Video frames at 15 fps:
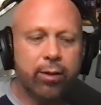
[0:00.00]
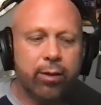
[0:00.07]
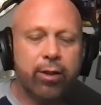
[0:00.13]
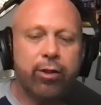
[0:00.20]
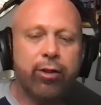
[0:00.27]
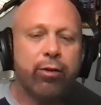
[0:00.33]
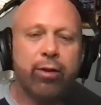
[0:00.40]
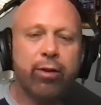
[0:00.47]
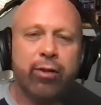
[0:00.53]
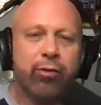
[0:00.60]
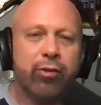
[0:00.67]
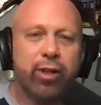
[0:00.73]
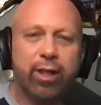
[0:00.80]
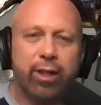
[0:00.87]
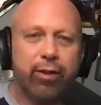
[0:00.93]
There
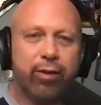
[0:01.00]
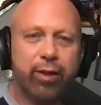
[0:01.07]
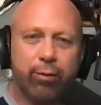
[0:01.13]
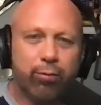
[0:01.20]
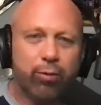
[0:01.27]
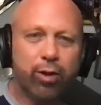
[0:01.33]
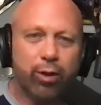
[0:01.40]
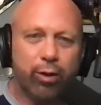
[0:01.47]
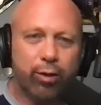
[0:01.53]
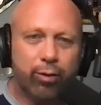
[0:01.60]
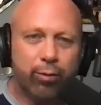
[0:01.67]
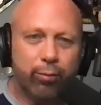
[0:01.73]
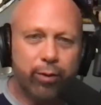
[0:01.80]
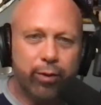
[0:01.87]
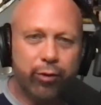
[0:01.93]
isn't anything wrong
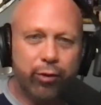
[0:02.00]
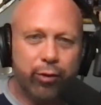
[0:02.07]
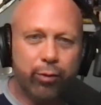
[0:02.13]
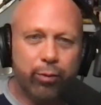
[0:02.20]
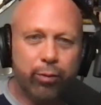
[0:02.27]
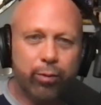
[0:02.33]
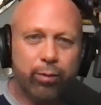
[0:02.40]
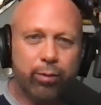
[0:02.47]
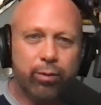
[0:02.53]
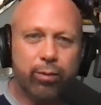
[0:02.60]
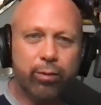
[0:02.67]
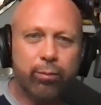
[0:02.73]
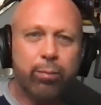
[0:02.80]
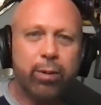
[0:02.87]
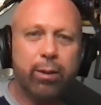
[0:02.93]
with you
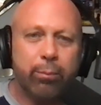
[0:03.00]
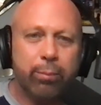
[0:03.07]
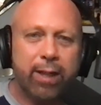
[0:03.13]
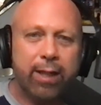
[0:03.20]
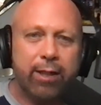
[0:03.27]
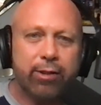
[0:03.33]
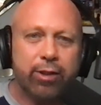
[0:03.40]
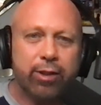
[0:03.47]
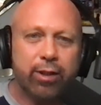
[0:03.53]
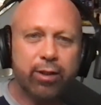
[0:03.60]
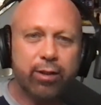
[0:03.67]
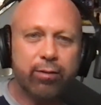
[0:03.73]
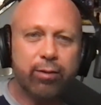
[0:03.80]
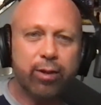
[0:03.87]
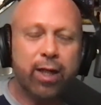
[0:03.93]
being passionate.
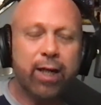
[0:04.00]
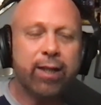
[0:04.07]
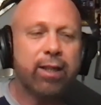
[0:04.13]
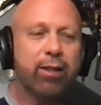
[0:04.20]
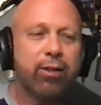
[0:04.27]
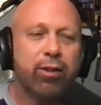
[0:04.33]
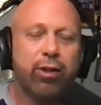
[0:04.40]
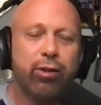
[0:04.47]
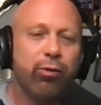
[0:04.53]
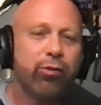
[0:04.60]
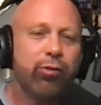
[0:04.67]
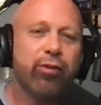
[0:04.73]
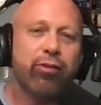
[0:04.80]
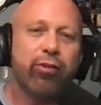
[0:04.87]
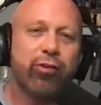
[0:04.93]
I get
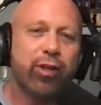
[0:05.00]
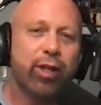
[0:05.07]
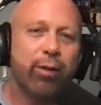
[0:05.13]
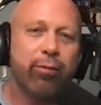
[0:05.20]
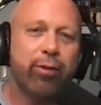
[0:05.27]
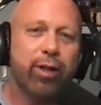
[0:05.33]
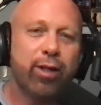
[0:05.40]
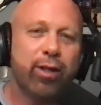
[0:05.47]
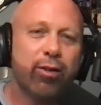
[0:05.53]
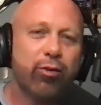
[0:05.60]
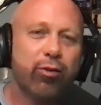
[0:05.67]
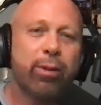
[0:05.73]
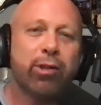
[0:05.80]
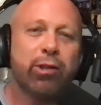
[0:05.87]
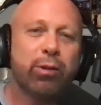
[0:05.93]
accused of the same thing,
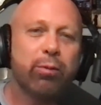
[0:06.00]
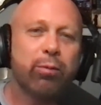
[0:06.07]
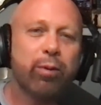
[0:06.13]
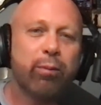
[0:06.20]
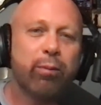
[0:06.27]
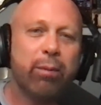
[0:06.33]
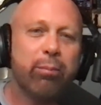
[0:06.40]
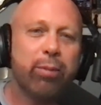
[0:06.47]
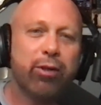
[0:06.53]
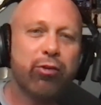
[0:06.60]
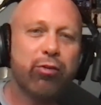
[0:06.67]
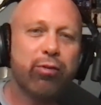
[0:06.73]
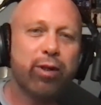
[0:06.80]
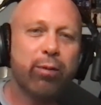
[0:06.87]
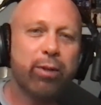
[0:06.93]
especially with my best
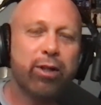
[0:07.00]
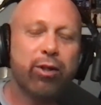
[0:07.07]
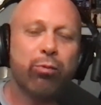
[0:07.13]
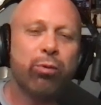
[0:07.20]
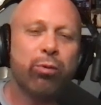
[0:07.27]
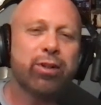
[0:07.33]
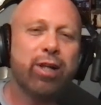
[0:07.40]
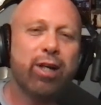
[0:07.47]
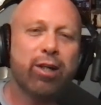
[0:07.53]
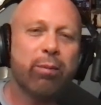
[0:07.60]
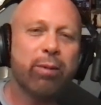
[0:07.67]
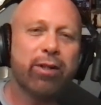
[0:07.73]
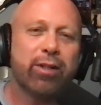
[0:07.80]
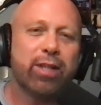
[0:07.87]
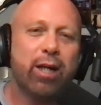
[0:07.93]
friend, because we'll talk
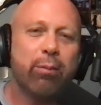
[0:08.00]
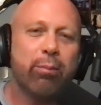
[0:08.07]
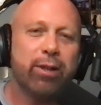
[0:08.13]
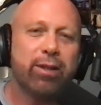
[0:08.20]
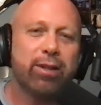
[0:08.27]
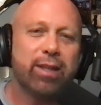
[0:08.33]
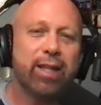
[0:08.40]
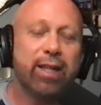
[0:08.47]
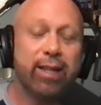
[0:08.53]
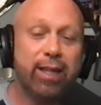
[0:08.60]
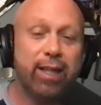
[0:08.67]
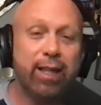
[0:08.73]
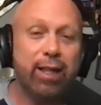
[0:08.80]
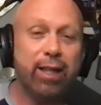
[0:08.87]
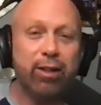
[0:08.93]
about topics and
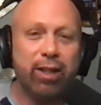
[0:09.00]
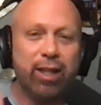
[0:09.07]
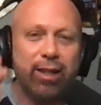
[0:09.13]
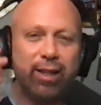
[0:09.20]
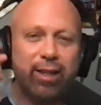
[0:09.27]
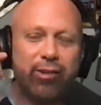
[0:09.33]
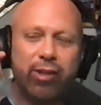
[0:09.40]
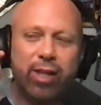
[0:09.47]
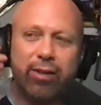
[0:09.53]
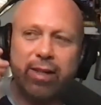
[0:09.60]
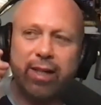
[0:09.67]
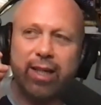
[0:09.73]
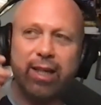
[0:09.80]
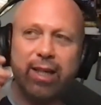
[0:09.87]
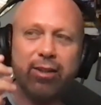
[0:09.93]
he and it's not
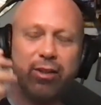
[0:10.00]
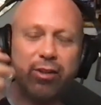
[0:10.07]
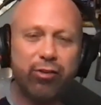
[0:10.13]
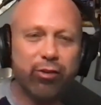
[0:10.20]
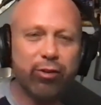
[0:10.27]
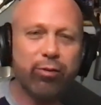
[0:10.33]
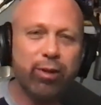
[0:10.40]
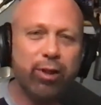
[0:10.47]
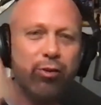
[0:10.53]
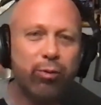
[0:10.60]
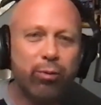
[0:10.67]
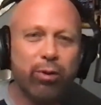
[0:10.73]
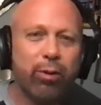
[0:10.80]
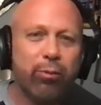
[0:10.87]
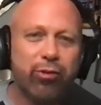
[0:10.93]
that he disagrees
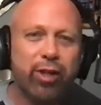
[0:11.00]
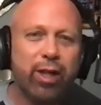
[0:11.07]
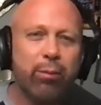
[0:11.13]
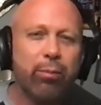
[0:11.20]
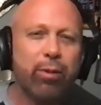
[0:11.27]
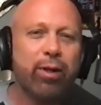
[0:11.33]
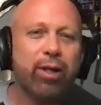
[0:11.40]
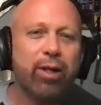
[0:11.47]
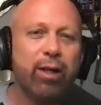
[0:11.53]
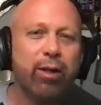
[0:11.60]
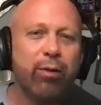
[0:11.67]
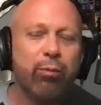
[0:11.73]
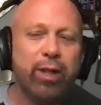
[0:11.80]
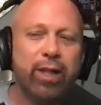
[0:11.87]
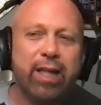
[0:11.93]
with what I'm saying, but
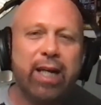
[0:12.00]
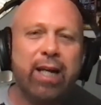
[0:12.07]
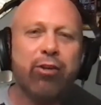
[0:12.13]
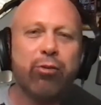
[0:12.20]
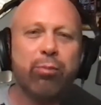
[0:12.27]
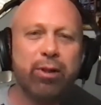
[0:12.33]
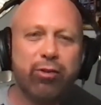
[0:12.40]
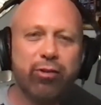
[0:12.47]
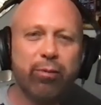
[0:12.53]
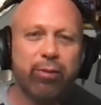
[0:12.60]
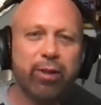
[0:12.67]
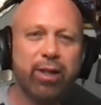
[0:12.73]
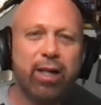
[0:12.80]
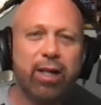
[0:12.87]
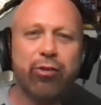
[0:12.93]
when he asks me
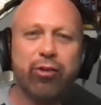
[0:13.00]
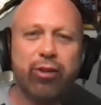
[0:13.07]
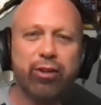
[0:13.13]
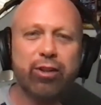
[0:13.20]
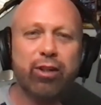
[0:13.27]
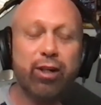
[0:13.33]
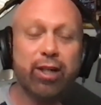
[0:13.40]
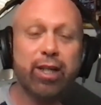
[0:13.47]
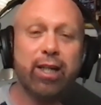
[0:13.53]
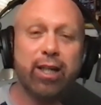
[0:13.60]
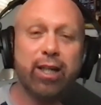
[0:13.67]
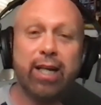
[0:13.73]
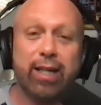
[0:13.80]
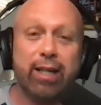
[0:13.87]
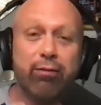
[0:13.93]
something, I'll start talking
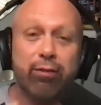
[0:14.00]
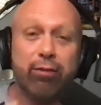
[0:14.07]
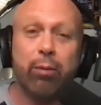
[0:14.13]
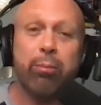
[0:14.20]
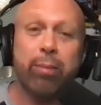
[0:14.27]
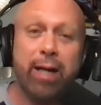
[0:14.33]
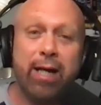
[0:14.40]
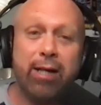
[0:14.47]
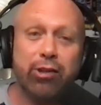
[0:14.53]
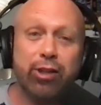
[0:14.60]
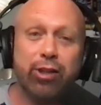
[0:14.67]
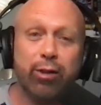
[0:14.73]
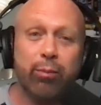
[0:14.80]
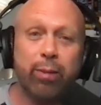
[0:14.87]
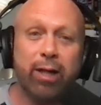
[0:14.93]
and I get very
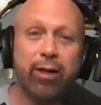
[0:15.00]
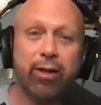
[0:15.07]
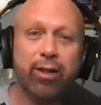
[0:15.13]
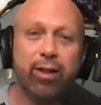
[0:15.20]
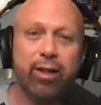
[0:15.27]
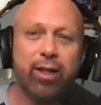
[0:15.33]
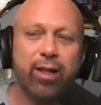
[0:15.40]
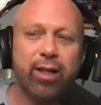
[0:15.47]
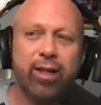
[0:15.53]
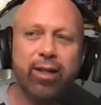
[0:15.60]
passionate about it and